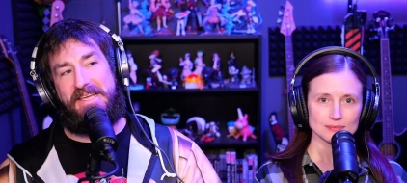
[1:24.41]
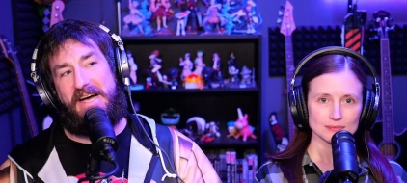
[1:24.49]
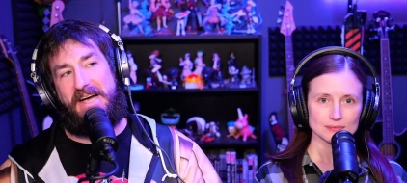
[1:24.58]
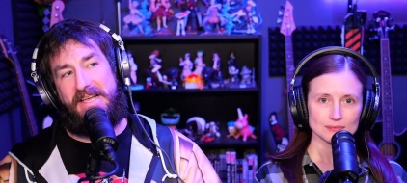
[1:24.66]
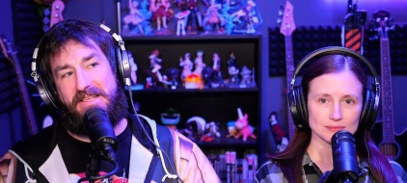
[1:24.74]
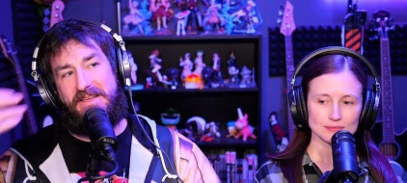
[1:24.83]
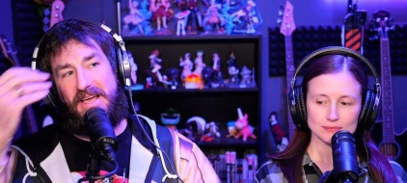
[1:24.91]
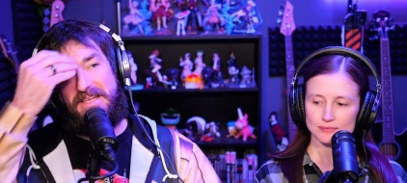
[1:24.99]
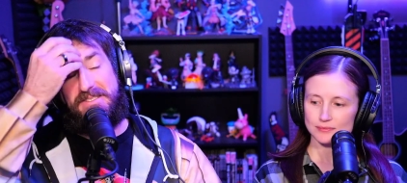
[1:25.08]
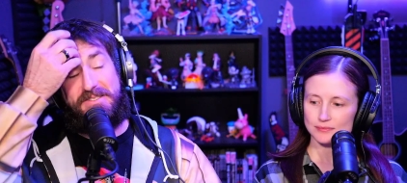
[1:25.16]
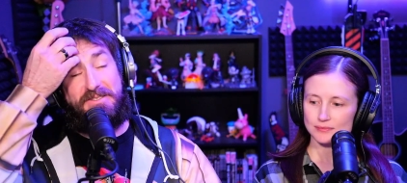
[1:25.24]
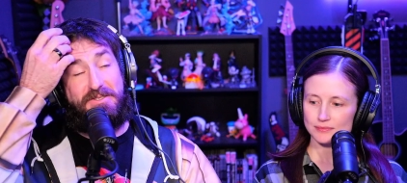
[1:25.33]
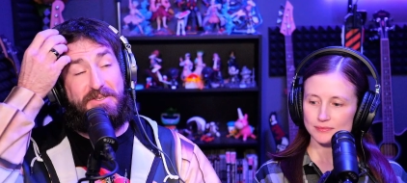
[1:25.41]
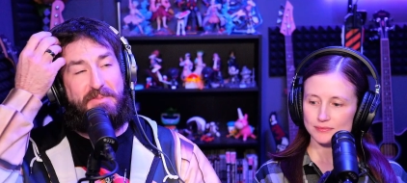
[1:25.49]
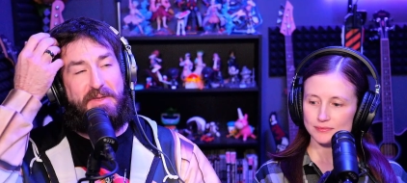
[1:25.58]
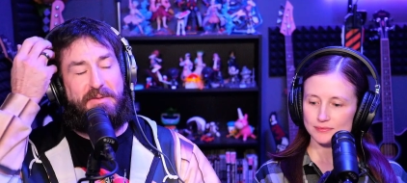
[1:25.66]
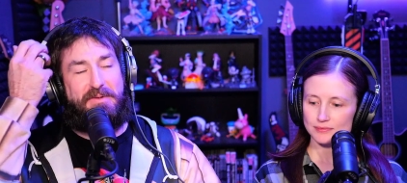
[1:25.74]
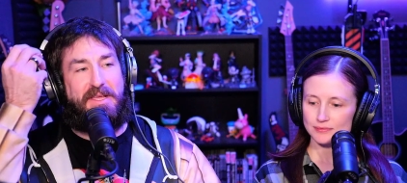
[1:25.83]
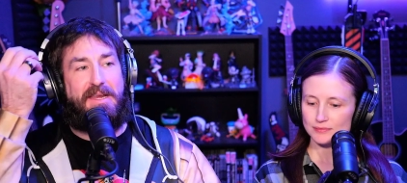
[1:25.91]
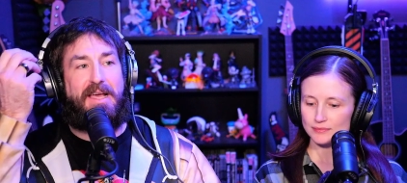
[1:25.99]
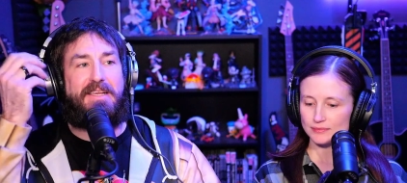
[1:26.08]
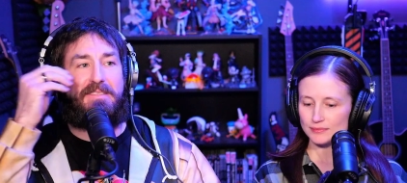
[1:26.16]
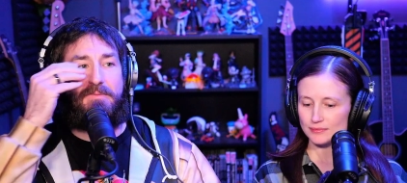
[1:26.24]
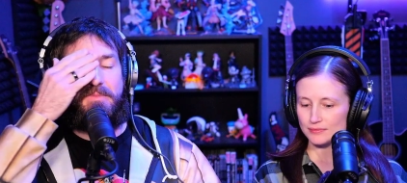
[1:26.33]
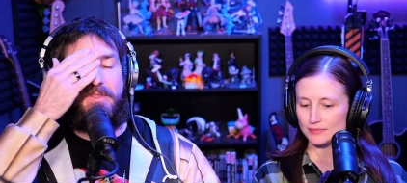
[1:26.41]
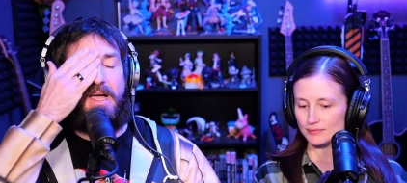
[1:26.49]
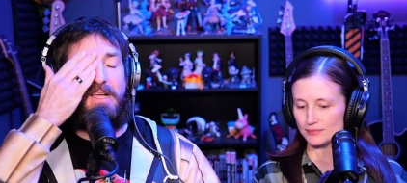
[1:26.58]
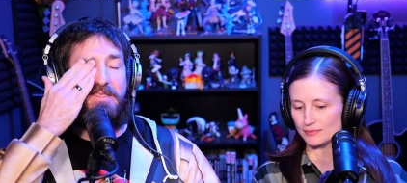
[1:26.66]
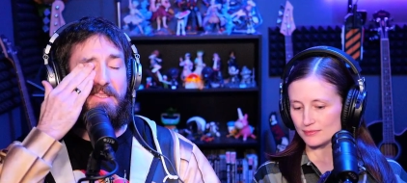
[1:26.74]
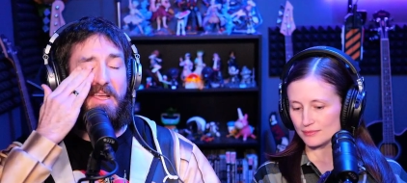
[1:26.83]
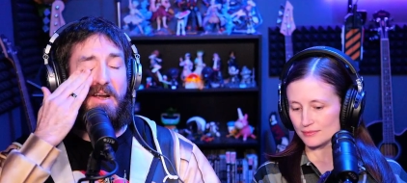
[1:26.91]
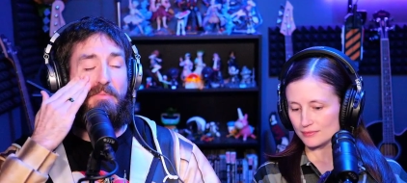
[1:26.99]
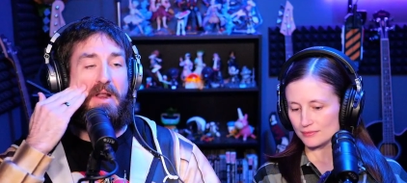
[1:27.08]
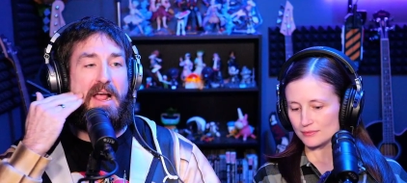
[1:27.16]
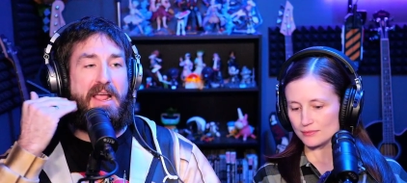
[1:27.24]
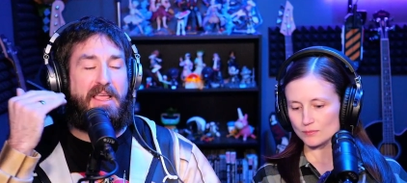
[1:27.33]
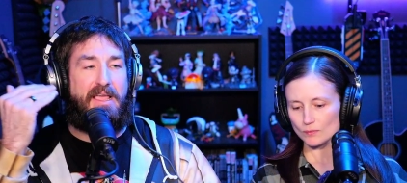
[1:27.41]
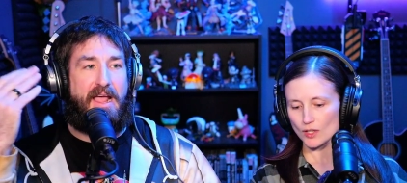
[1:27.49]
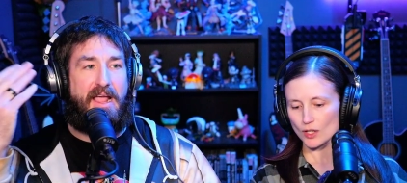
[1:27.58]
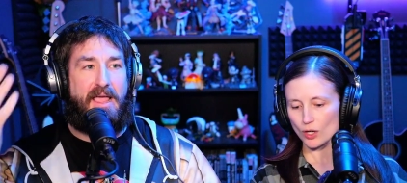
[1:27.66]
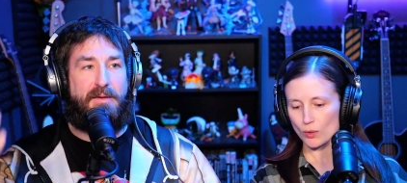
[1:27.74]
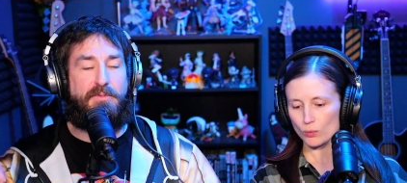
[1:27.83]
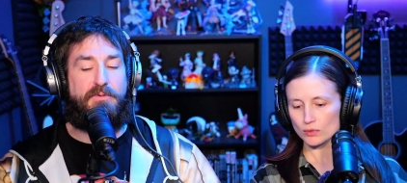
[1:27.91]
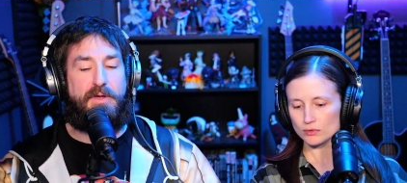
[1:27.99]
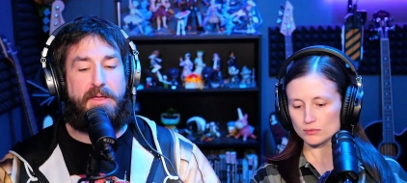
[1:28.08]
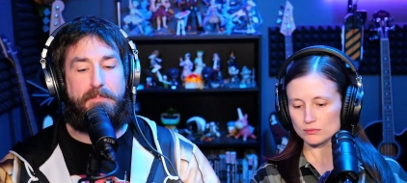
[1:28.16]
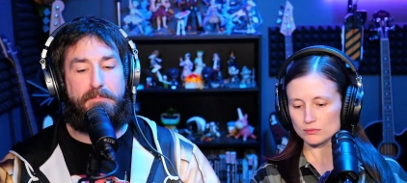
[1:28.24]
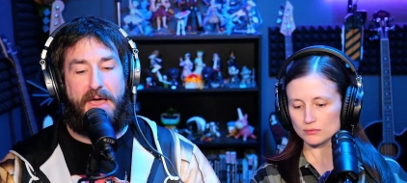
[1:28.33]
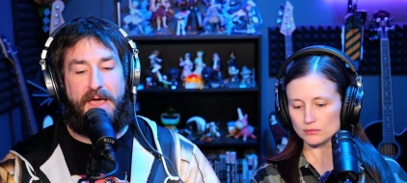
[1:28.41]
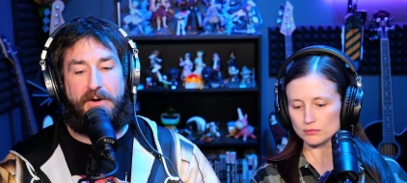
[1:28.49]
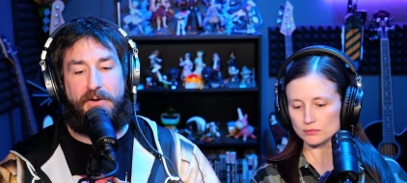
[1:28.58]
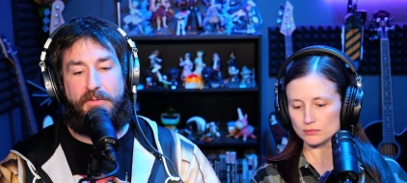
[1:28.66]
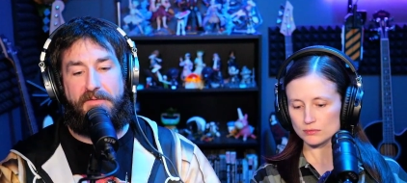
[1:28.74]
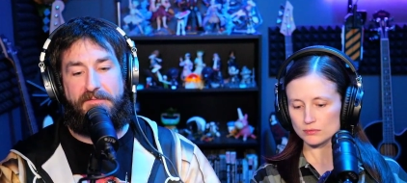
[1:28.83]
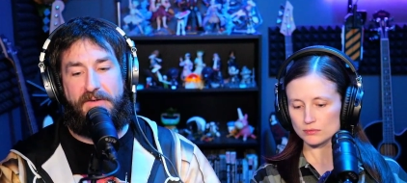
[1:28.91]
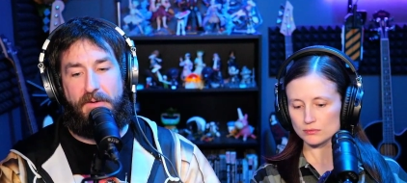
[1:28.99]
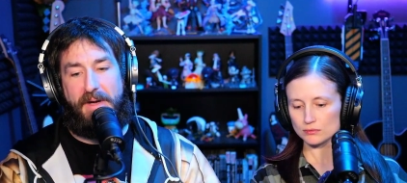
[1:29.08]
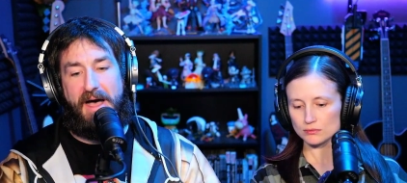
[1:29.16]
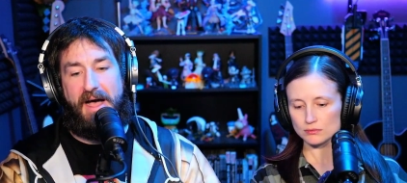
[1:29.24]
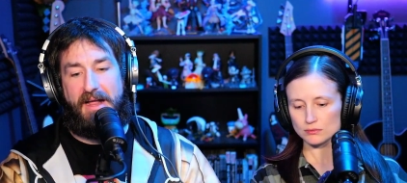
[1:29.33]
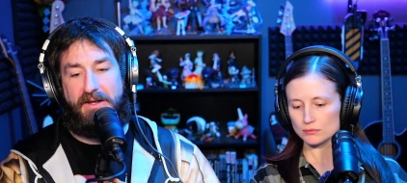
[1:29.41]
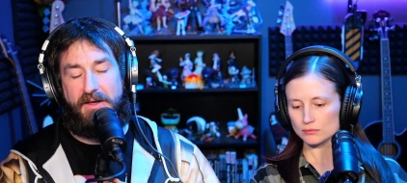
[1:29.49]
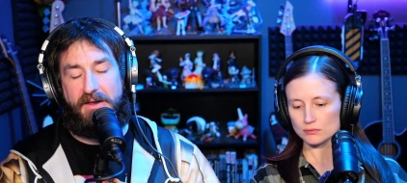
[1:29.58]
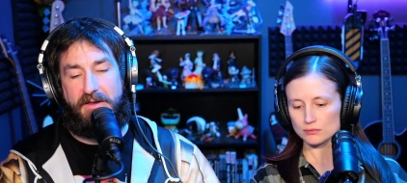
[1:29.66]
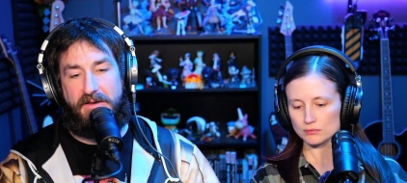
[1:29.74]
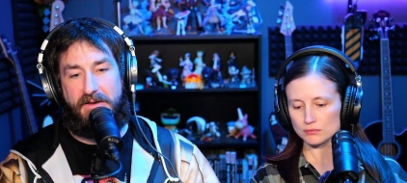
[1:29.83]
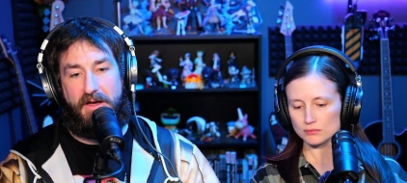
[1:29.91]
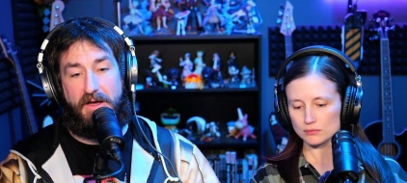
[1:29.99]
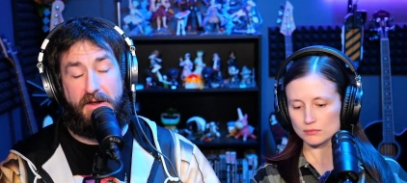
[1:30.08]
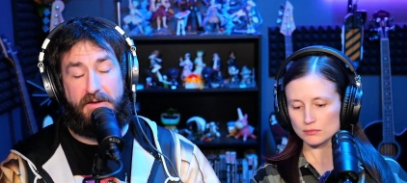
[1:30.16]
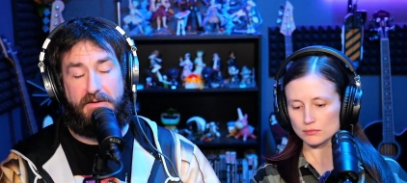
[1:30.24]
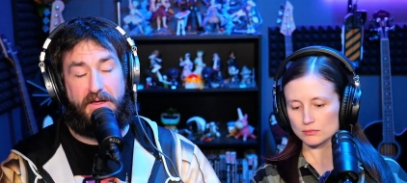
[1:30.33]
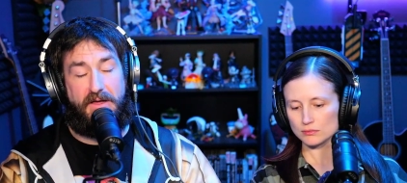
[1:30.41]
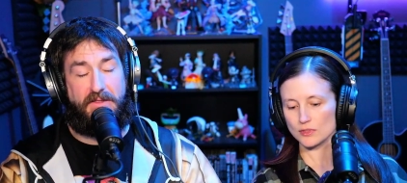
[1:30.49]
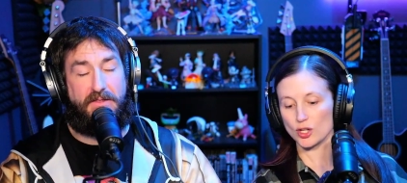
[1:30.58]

Speaker 1: Uh, you guys should be able to connect some dots there, but I I am doing better. We fell behind on on a